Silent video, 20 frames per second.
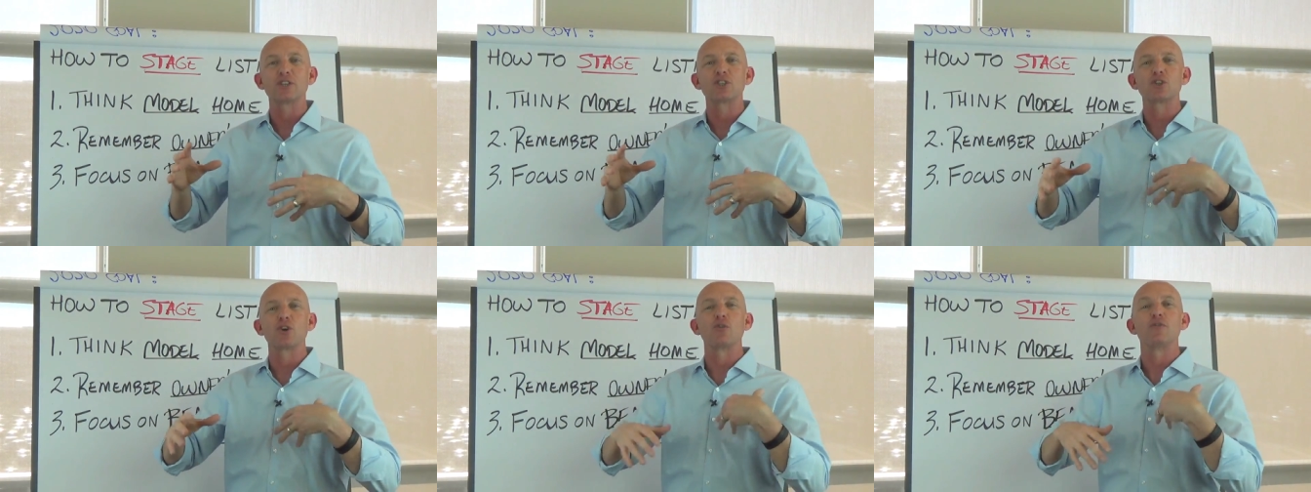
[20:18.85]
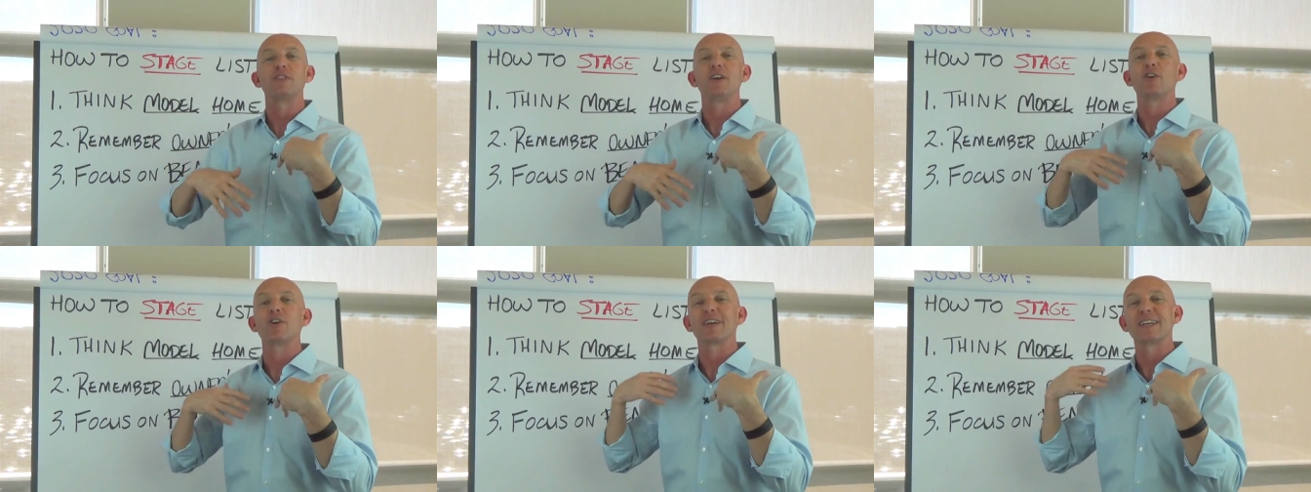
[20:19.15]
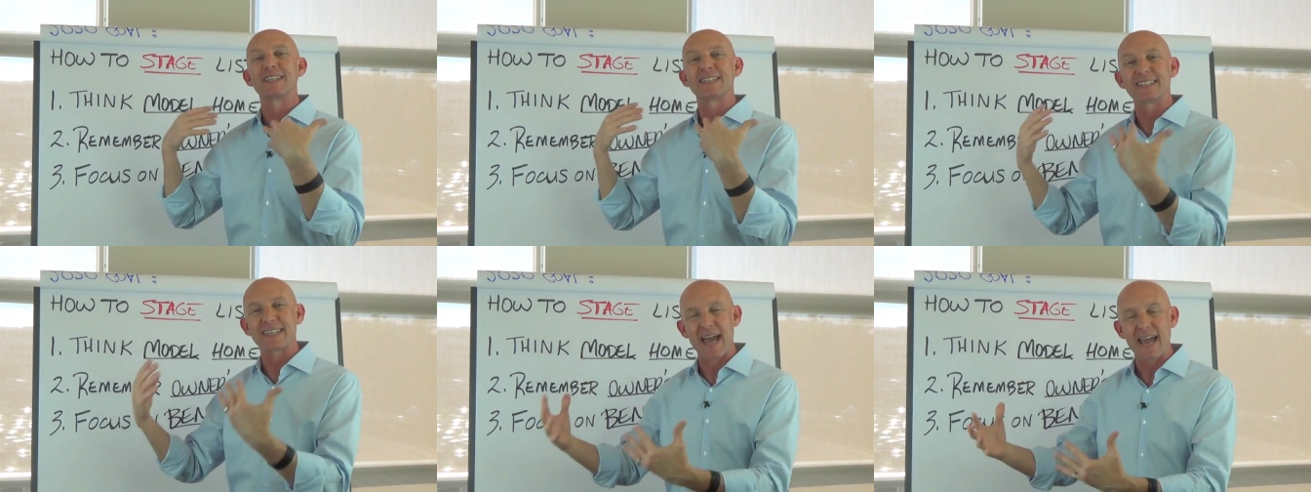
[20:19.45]
so they're
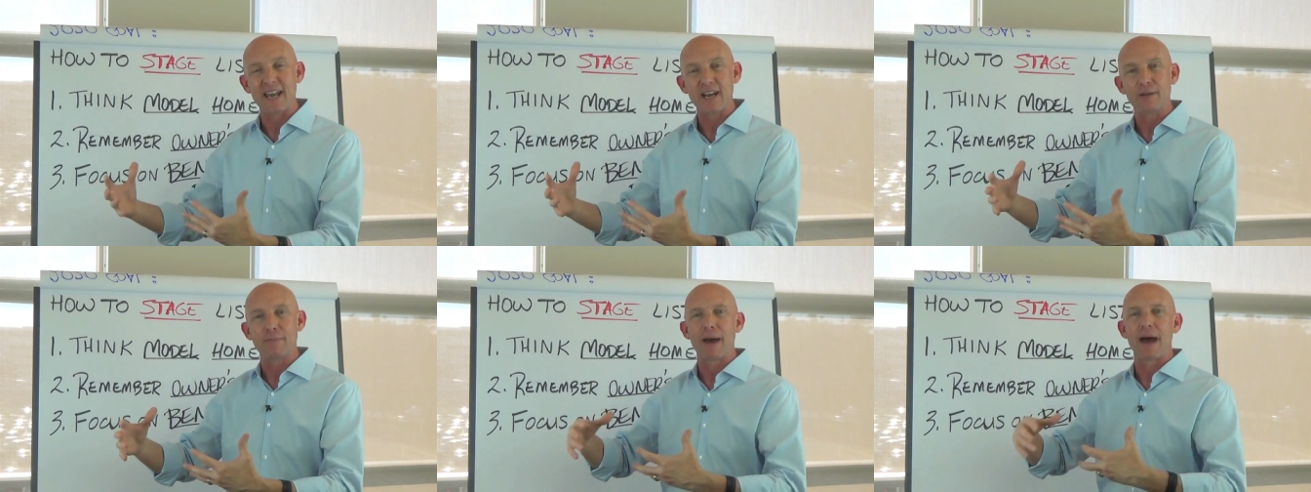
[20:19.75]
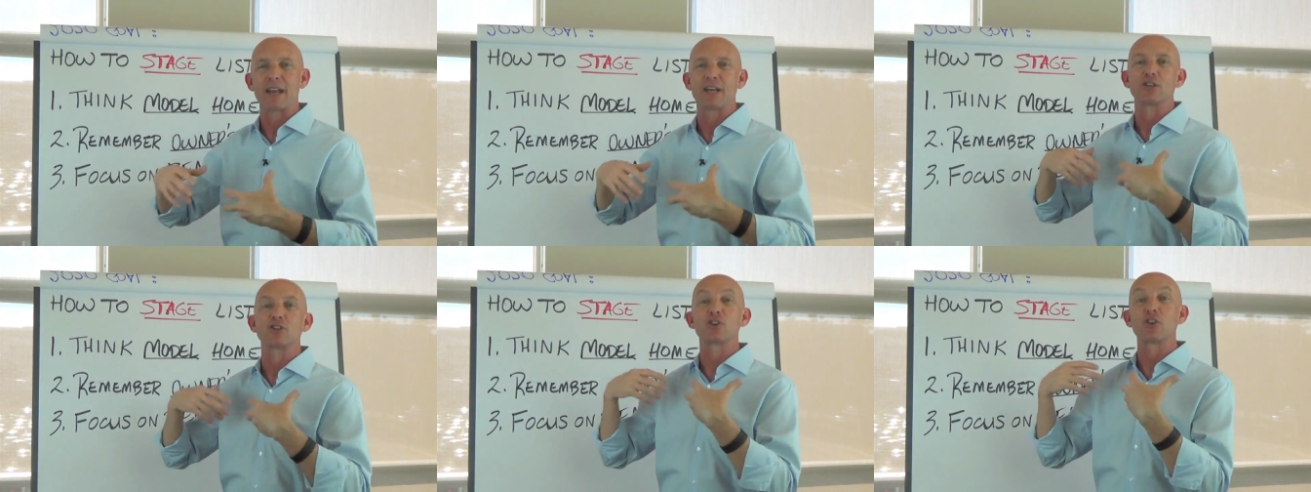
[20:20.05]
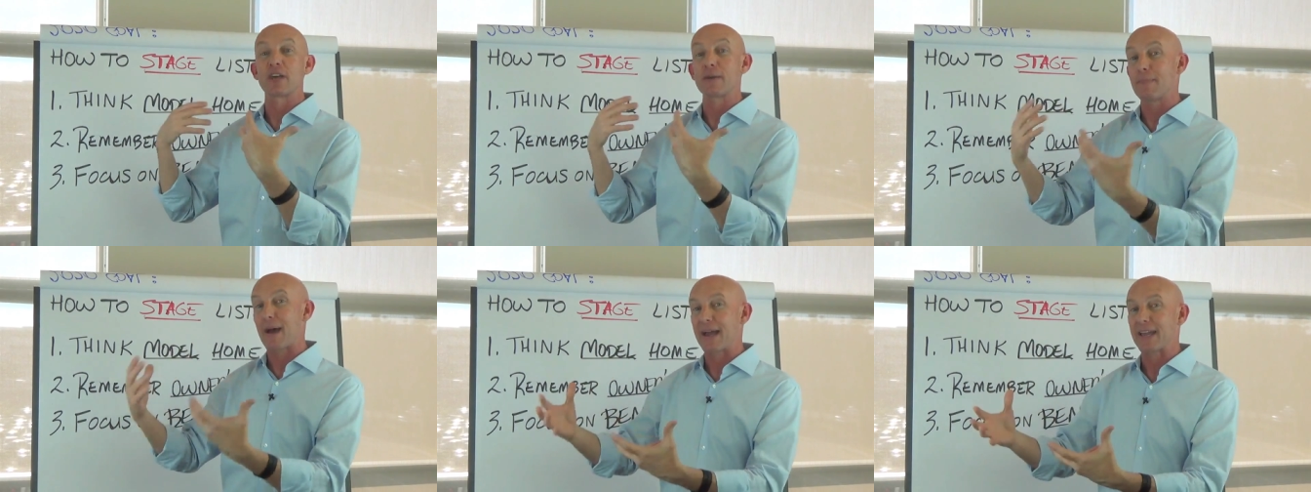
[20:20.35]
excited about it, so
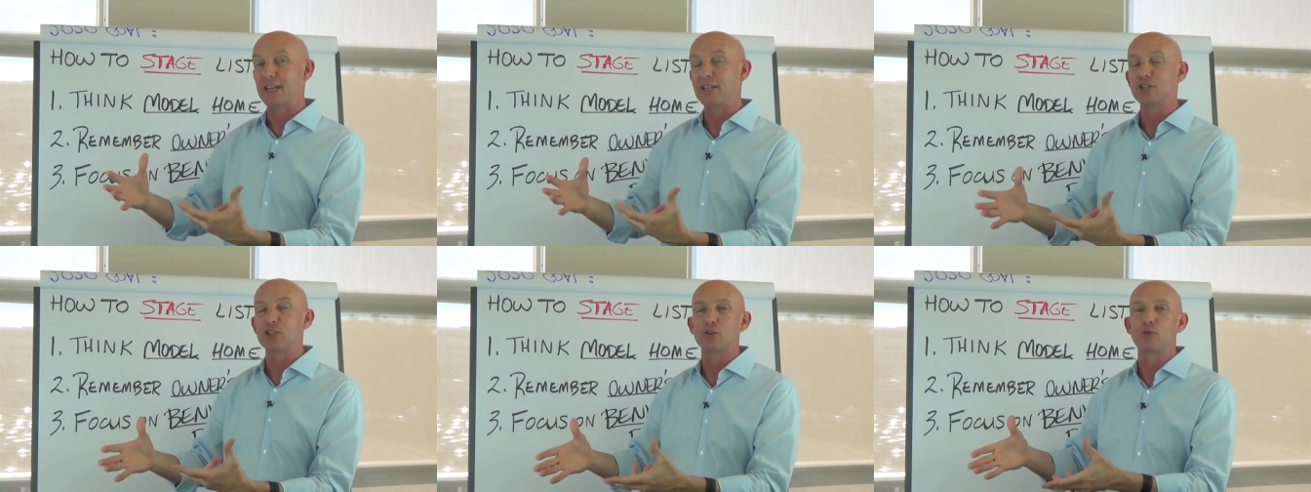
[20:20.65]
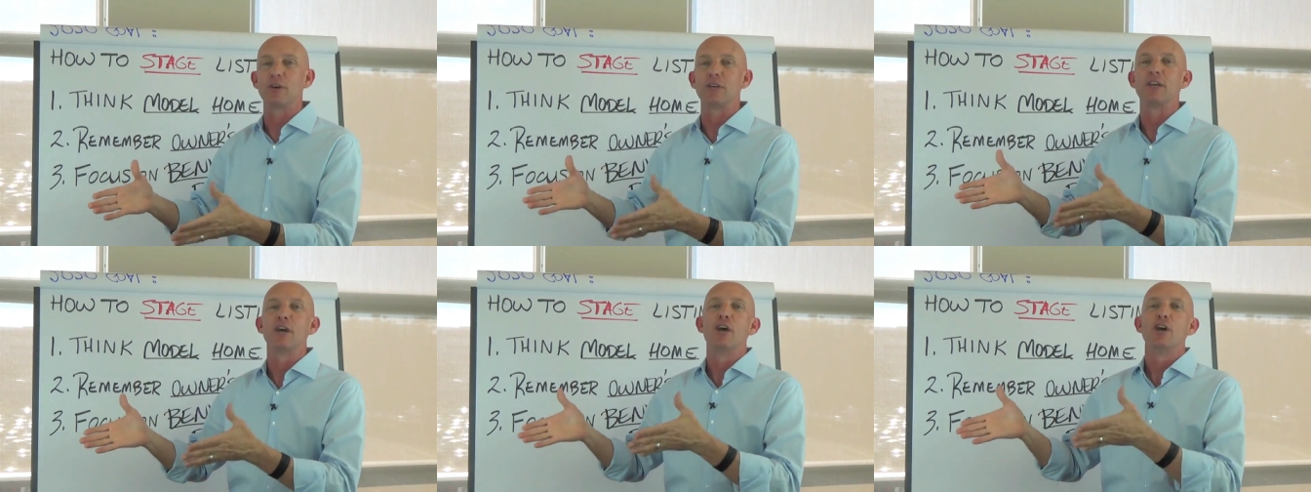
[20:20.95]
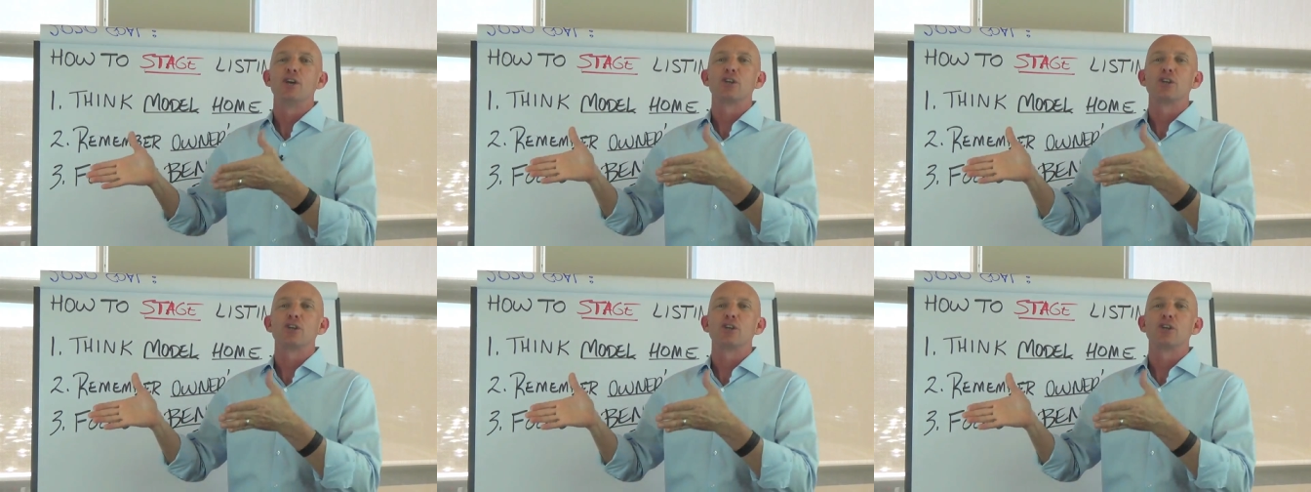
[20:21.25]
they buy into it,